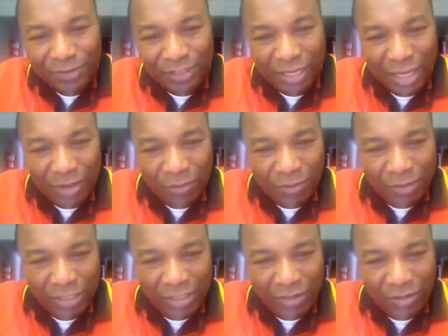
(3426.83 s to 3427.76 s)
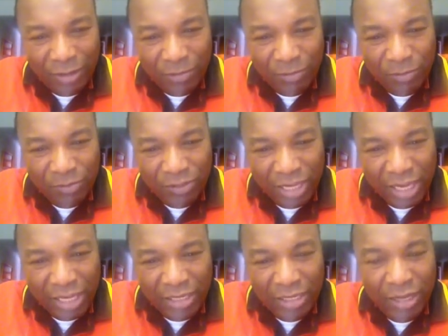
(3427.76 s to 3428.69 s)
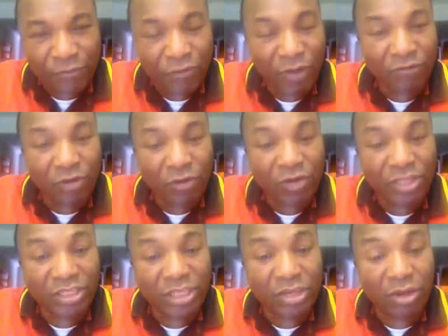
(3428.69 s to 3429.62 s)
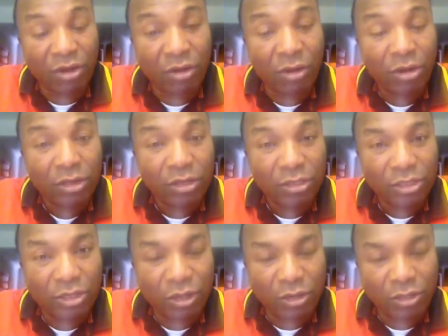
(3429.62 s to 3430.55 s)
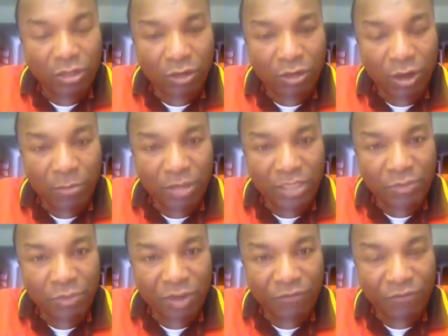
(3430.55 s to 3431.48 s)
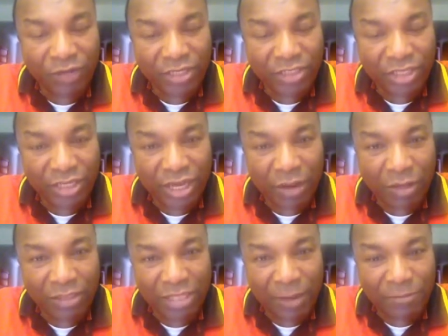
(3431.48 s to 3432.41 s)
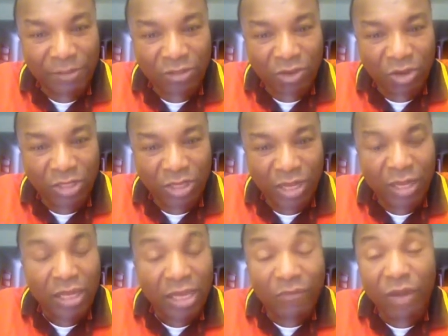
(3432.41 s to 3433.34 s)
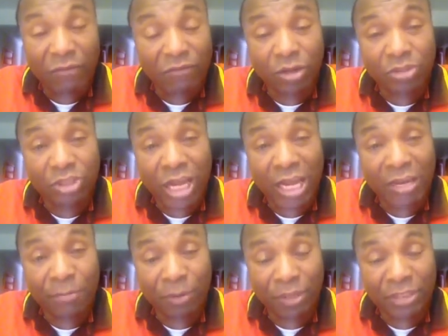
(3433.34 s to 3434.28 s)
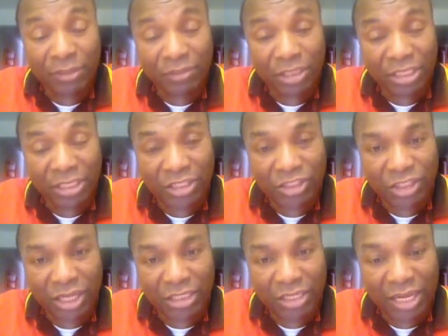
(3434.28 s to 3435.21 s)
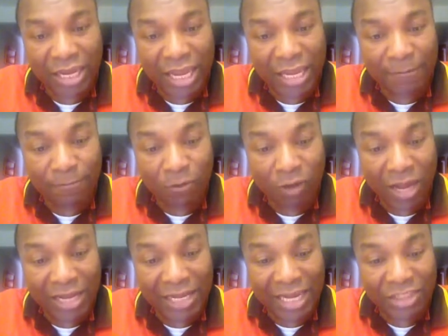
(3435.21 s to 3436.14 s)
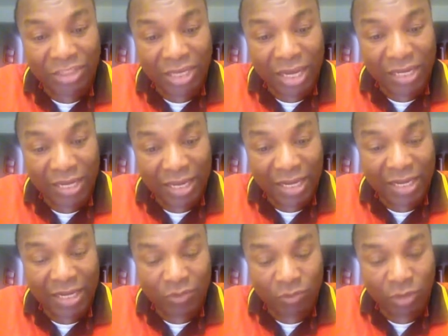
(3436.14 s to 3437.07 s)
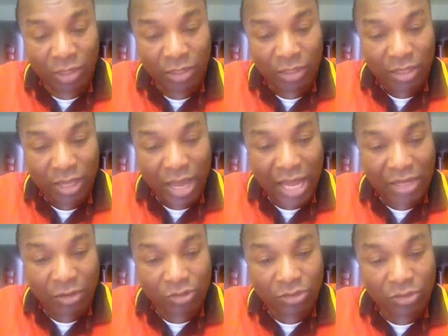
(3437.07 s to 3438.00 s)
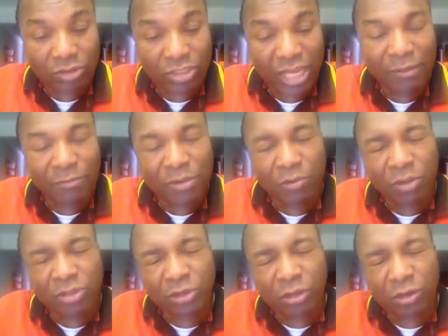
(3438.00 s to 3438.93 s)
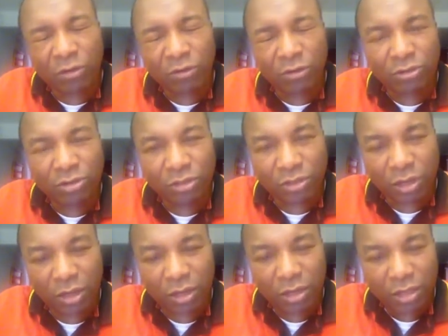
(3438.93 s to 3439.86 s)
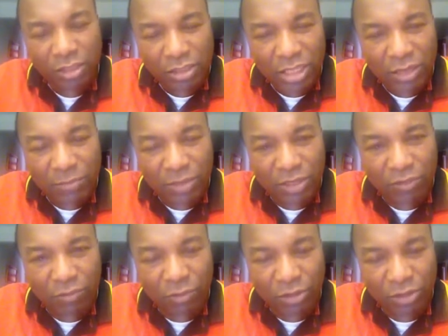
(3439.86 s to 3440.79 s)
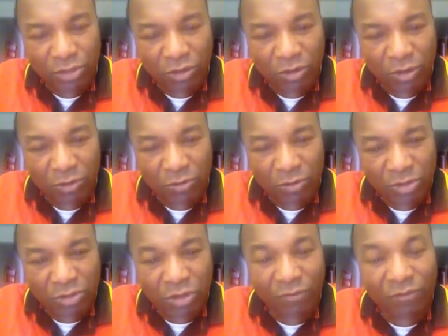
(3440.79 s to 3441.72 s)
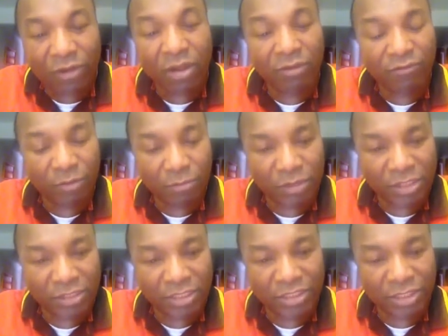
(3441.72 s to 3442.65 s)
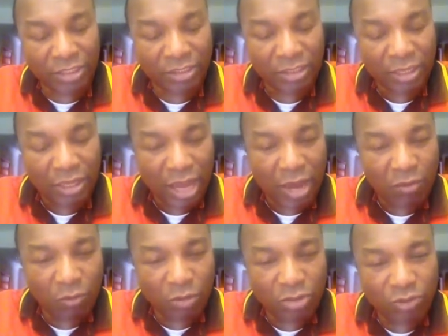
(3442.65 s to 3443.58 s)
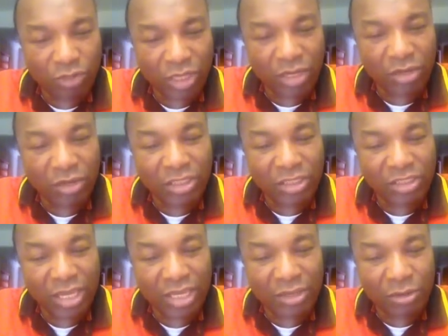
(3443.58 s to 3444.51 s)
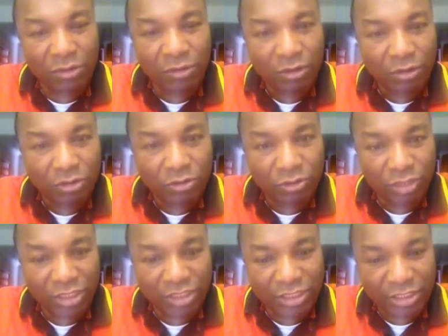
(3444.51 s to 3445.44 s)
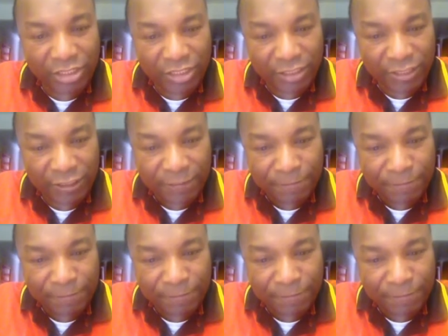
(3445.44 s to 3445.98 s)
Yeah, what are the other people saying? If you have not written your comments, we're finishing. Our time is going now. If you have not shared the link, go ahead and share the link as well. And also tell me what your conclusions are. Tell me what you have learned from these teachings and what you think God is telling you through these teachings,